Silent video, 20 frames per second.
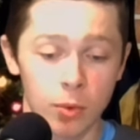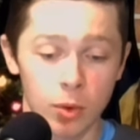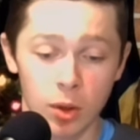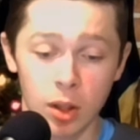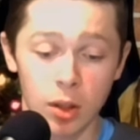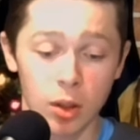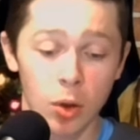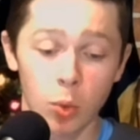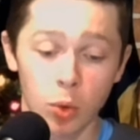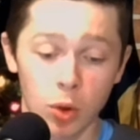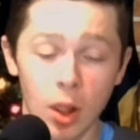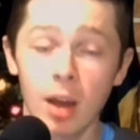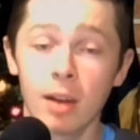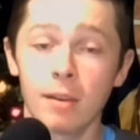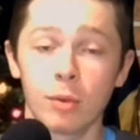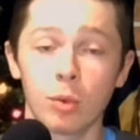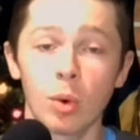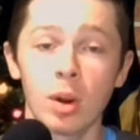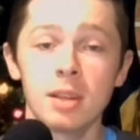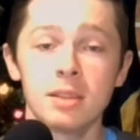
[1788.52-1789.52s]
a lot
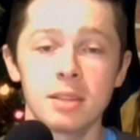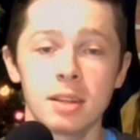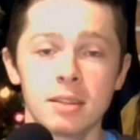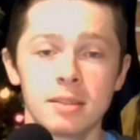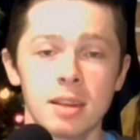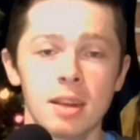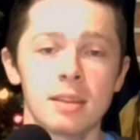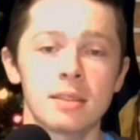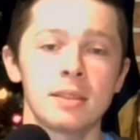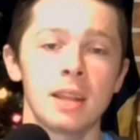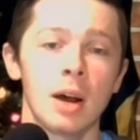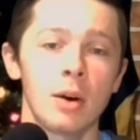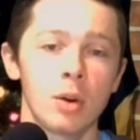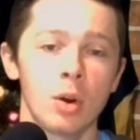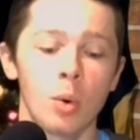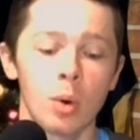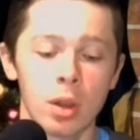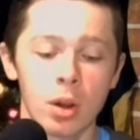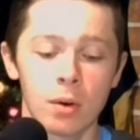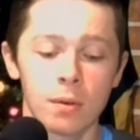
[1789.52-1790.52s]
of great success. Now
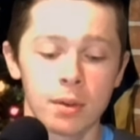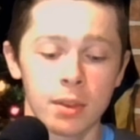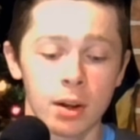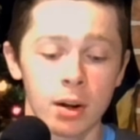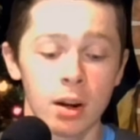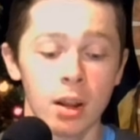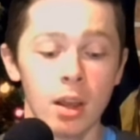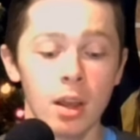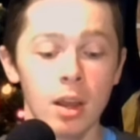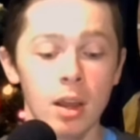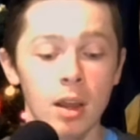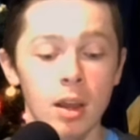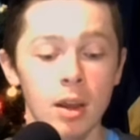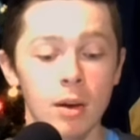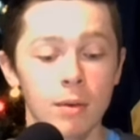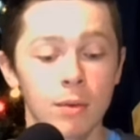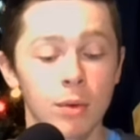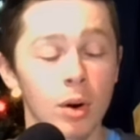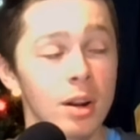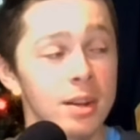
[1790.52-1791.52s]
going over there
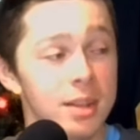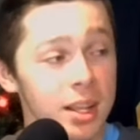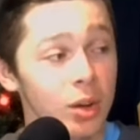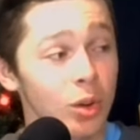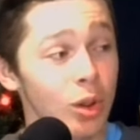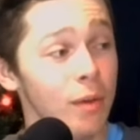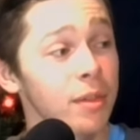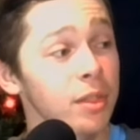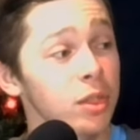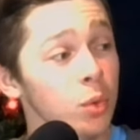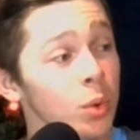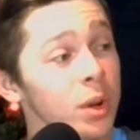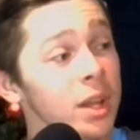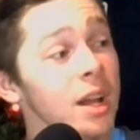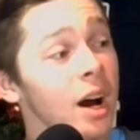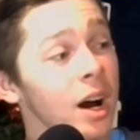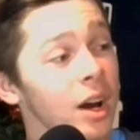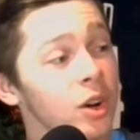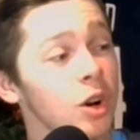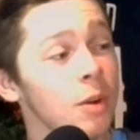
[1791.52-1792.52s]
for a deal of
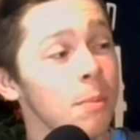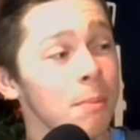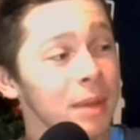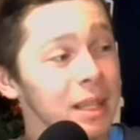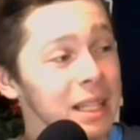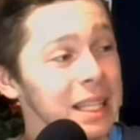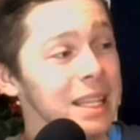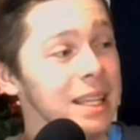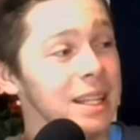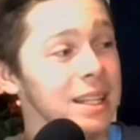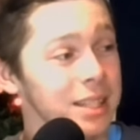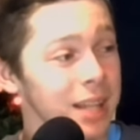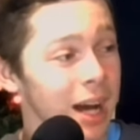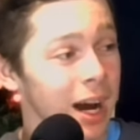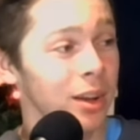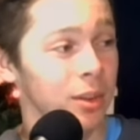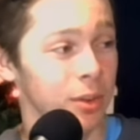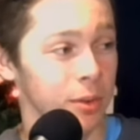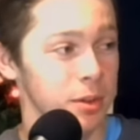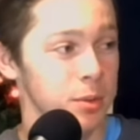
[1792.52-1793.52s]
$300 million
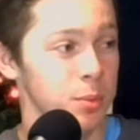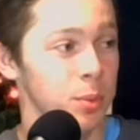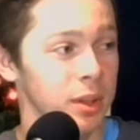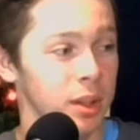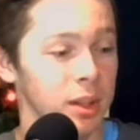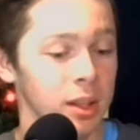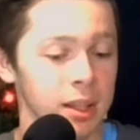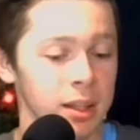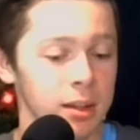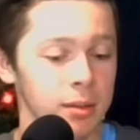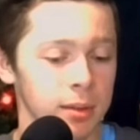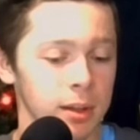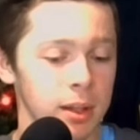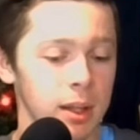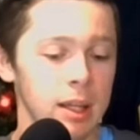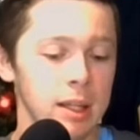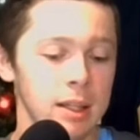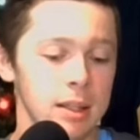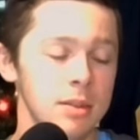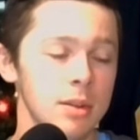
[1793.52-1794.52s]
with the LIV.
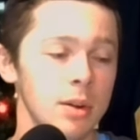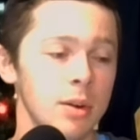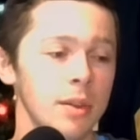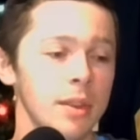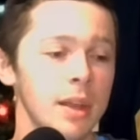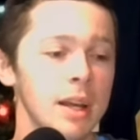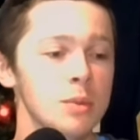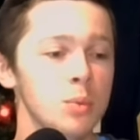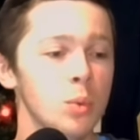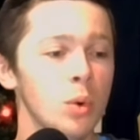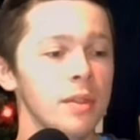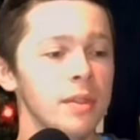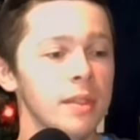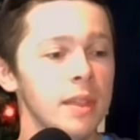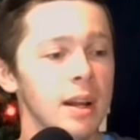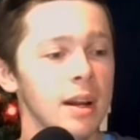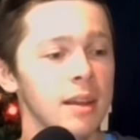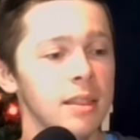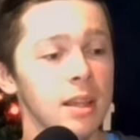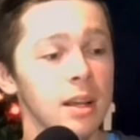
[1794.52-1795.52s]
So that's one
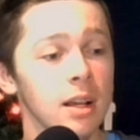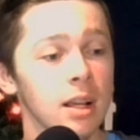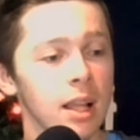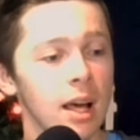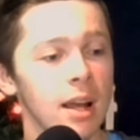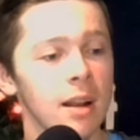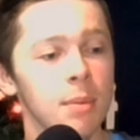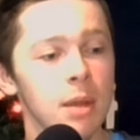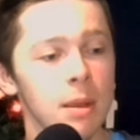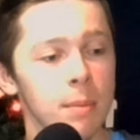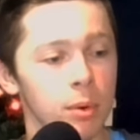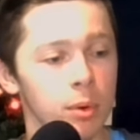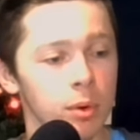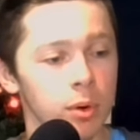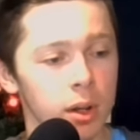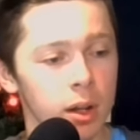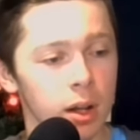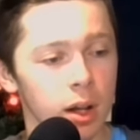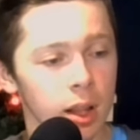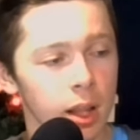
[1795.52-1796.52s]
thing I think a lot
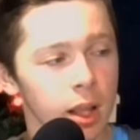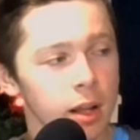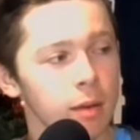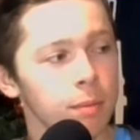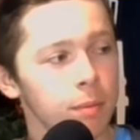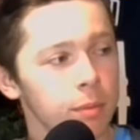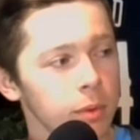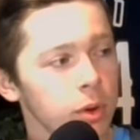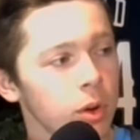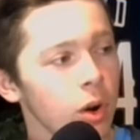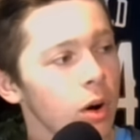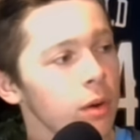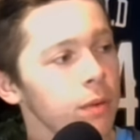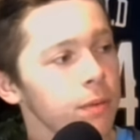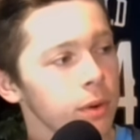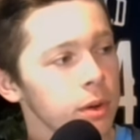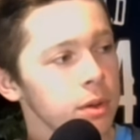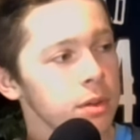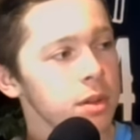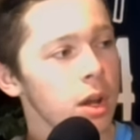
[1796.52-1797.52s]
of
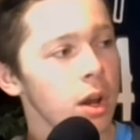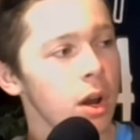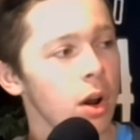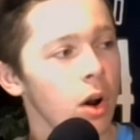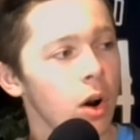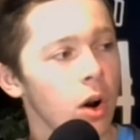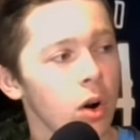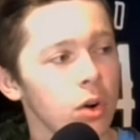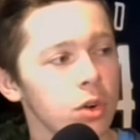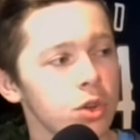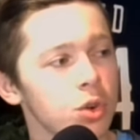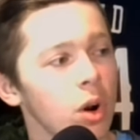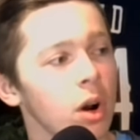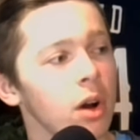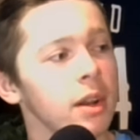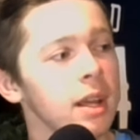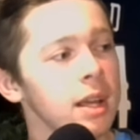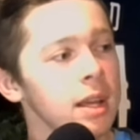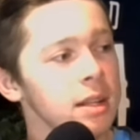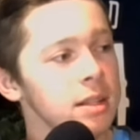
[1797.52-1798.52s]
golfers are
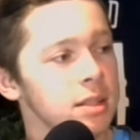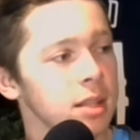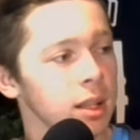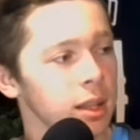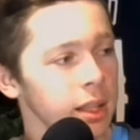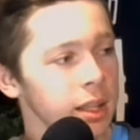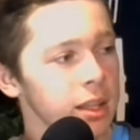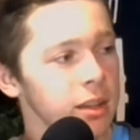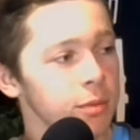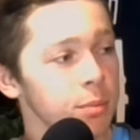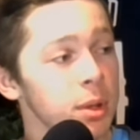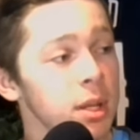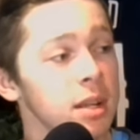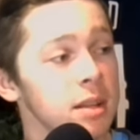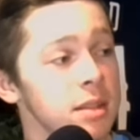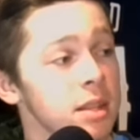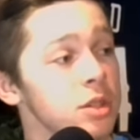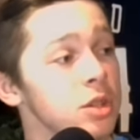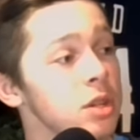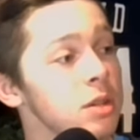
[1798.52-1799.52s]
drawn into LIV
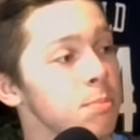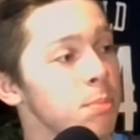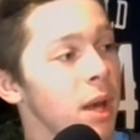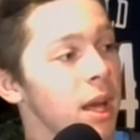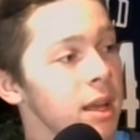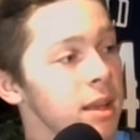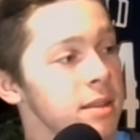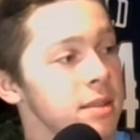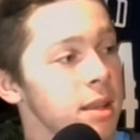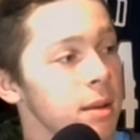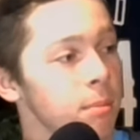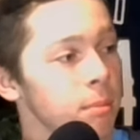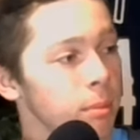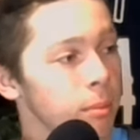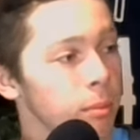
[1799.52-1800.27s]
because it just pays them